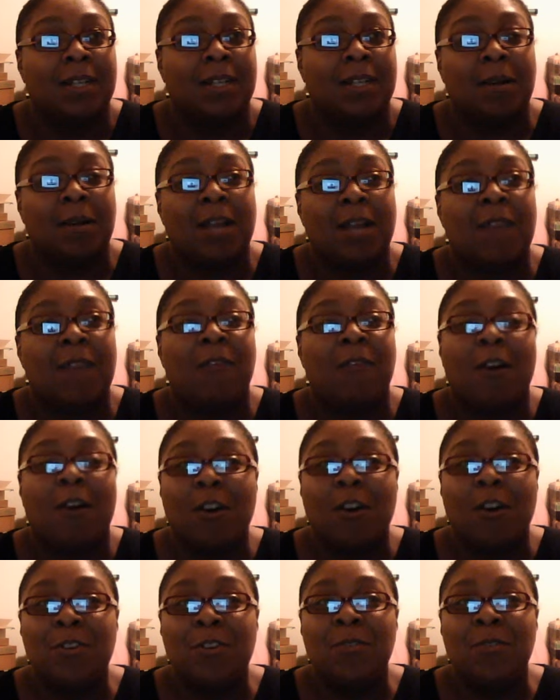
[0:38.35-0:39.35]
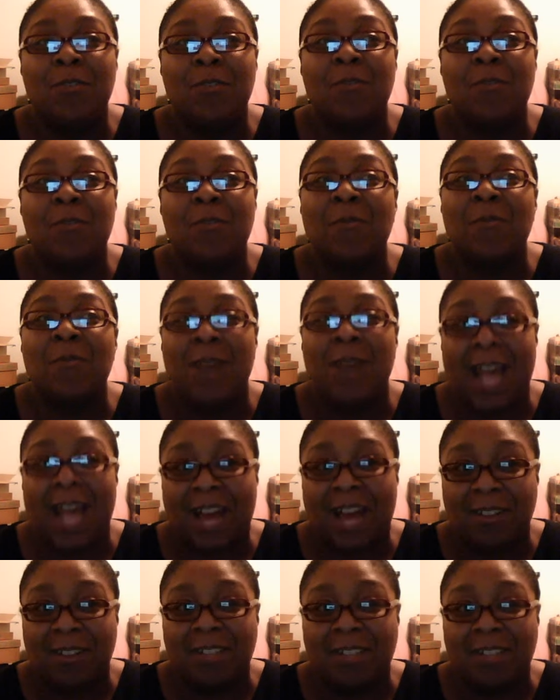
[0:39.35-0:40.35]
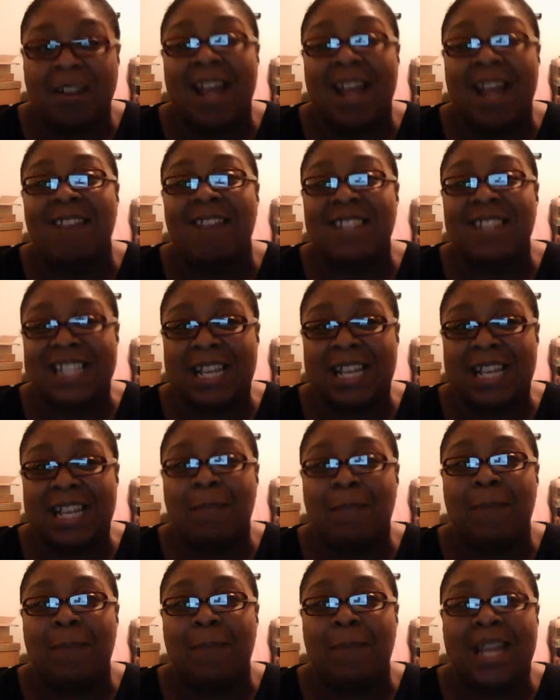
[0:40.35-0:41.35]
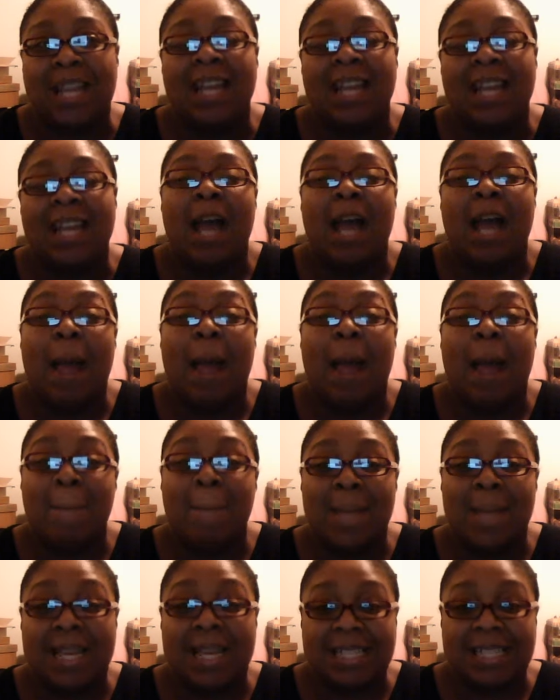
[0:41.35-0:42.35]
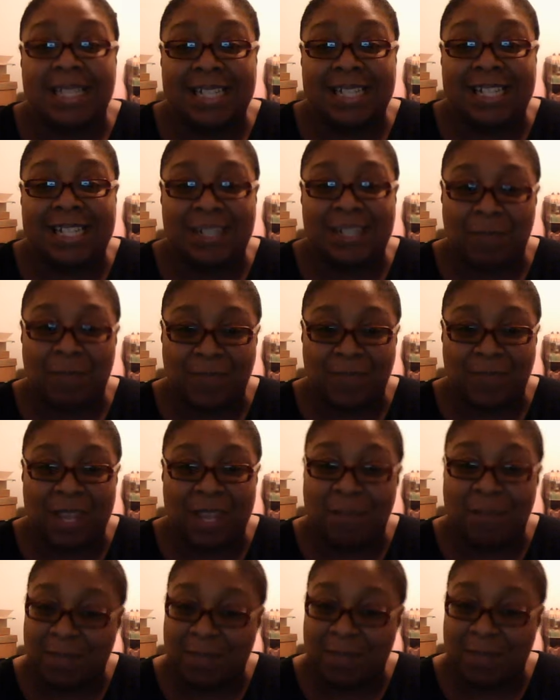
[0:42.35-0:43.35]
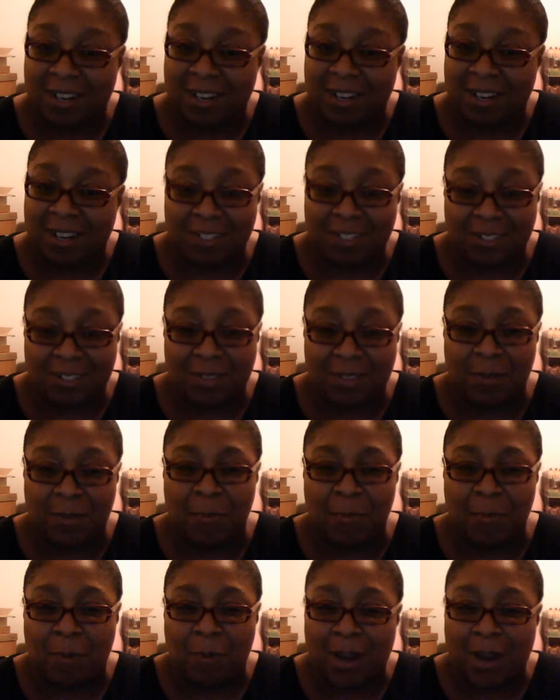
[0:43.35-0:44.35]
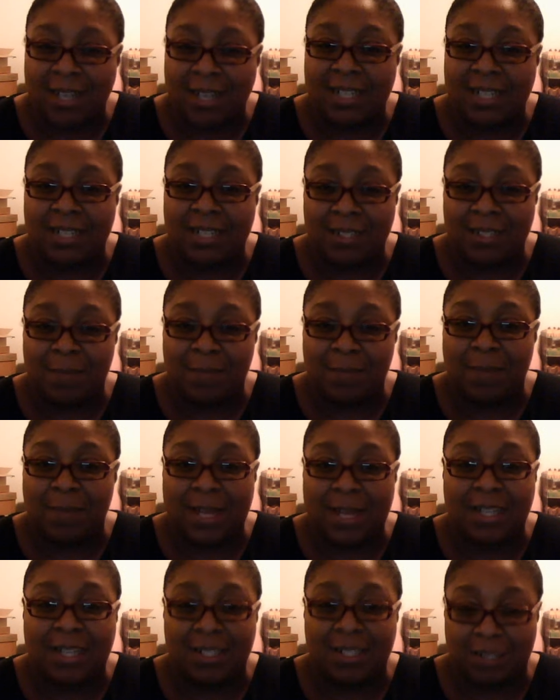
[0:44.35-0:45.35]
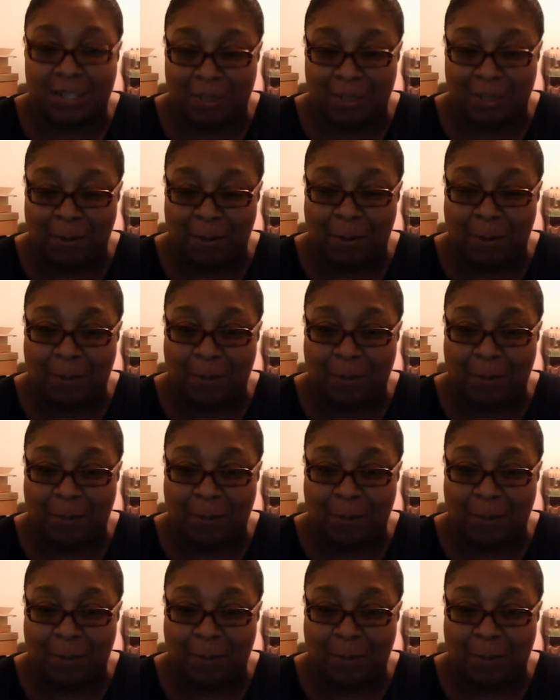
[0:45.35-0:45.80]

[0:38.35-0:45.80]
Okay, for all you who out there have sent me a message in regards to wanting to make soap.